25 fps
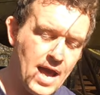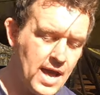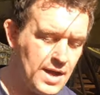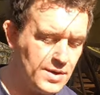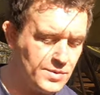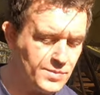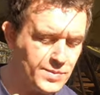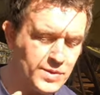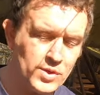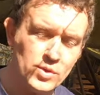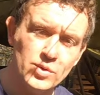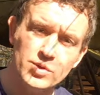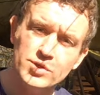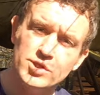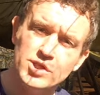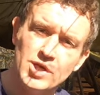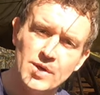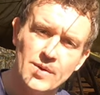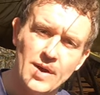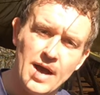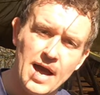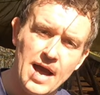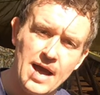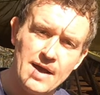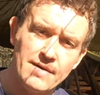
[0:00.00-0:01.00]
and we
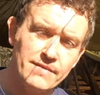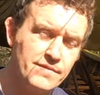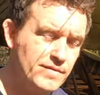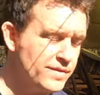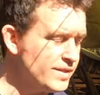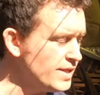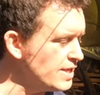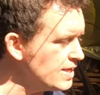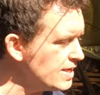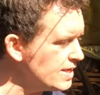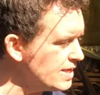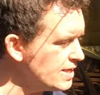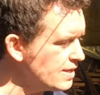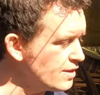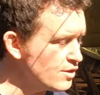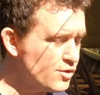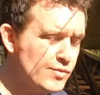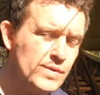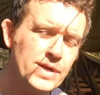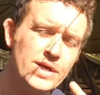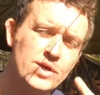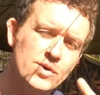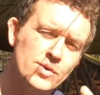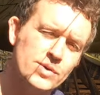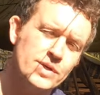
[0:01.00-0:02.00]
also have the
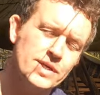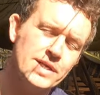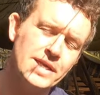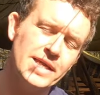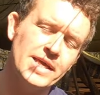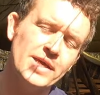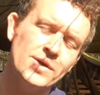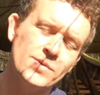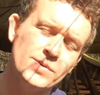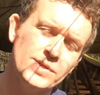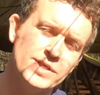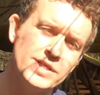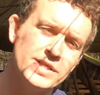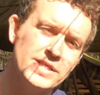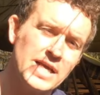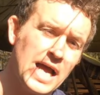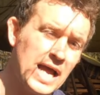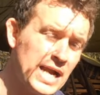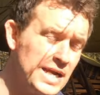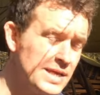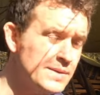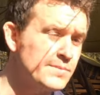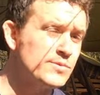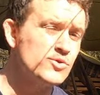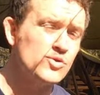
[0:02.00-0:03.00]
three-cornered leek, which is
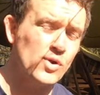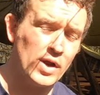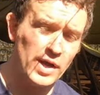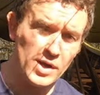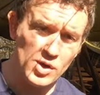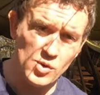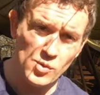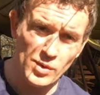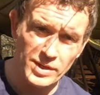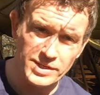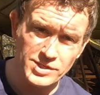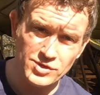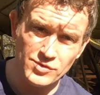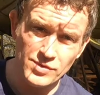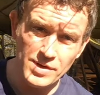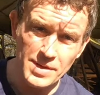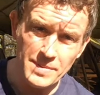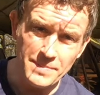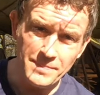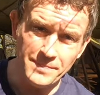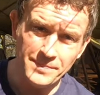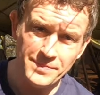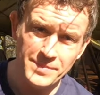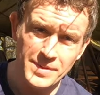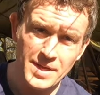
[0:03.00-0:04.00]
Allium
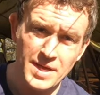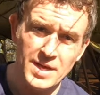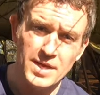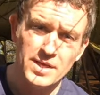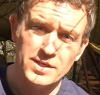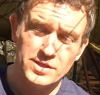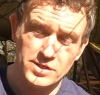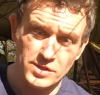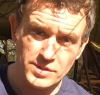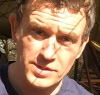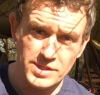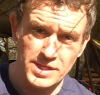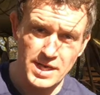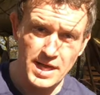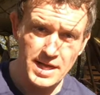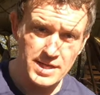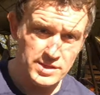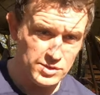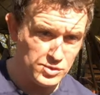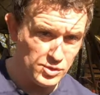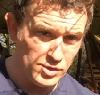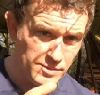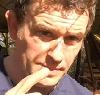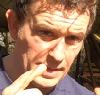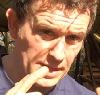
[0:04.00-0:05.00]
triquetrium. So today
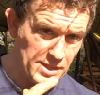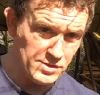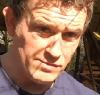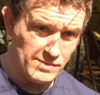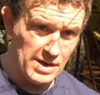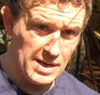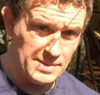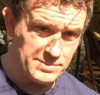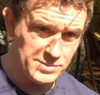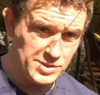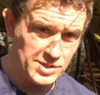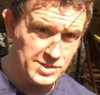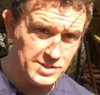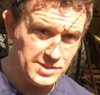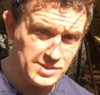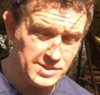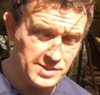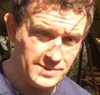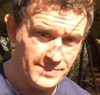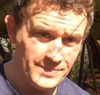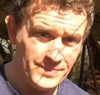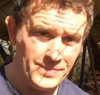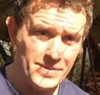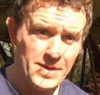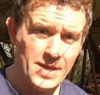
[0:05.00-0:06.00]
it's all about the
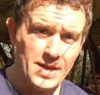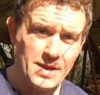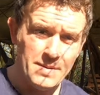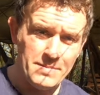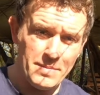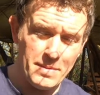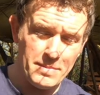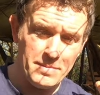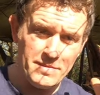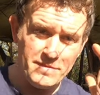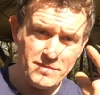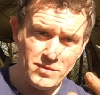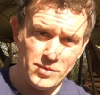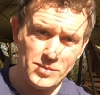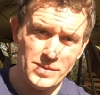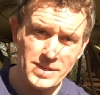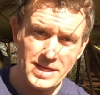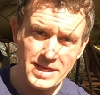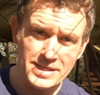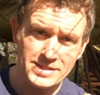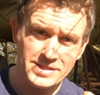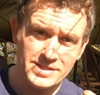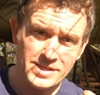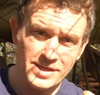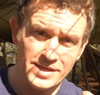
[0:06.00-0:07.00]
Ramsons, but before we
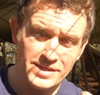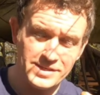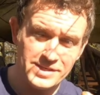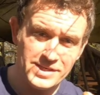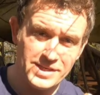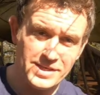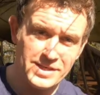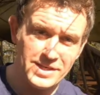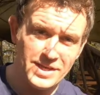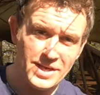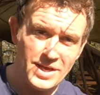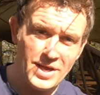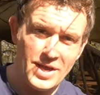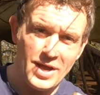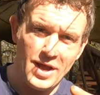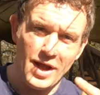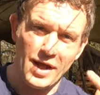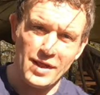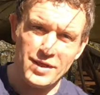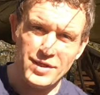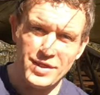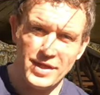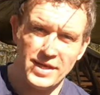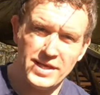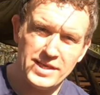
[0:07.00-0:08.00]
get started,
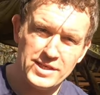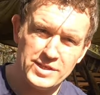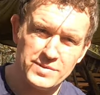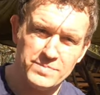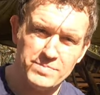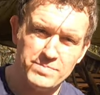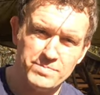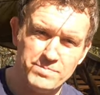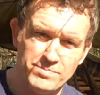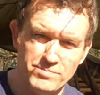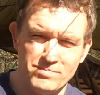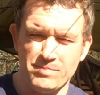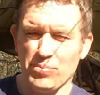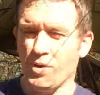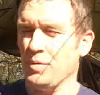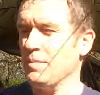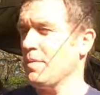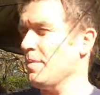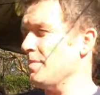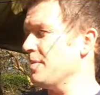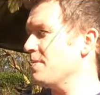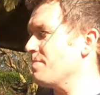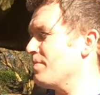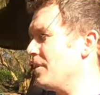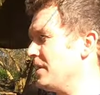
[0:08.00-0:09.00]
I think it's
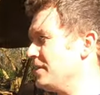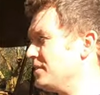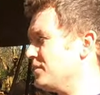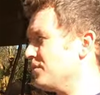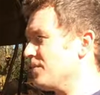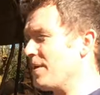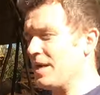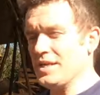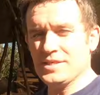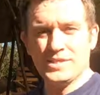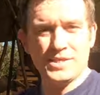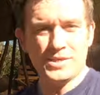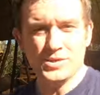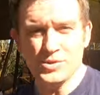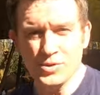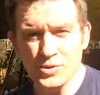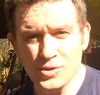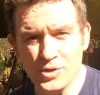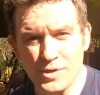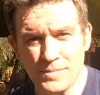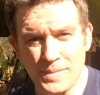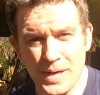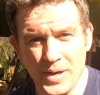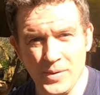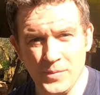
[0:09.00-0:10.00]
probably best that we actually
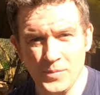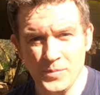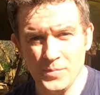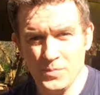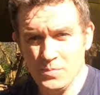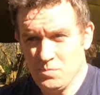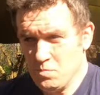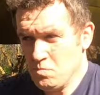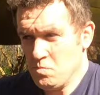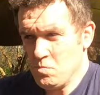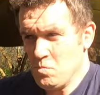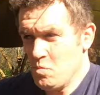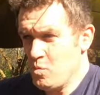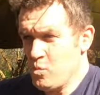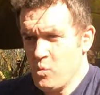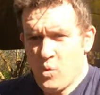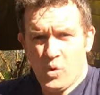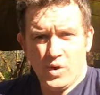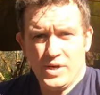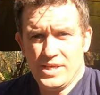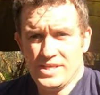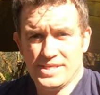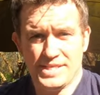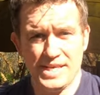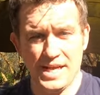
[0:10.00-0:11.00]
talk about
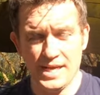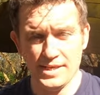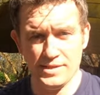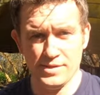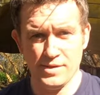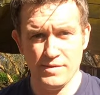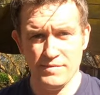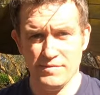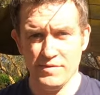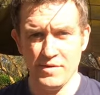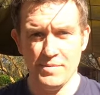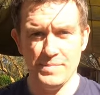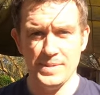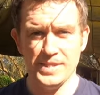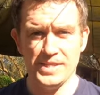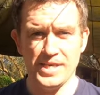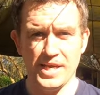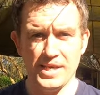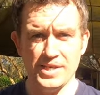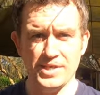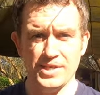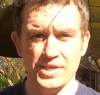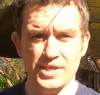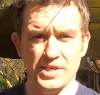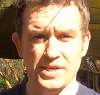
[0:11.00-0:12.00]
what is
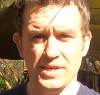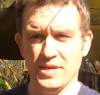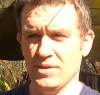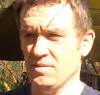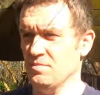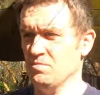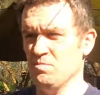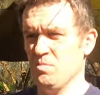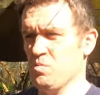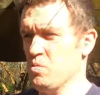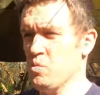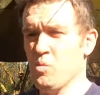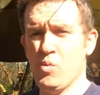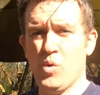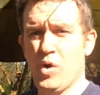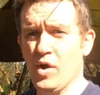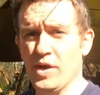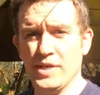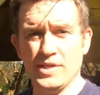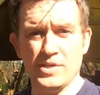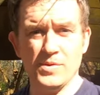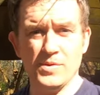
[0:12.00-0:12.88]
lacto-fermentation and why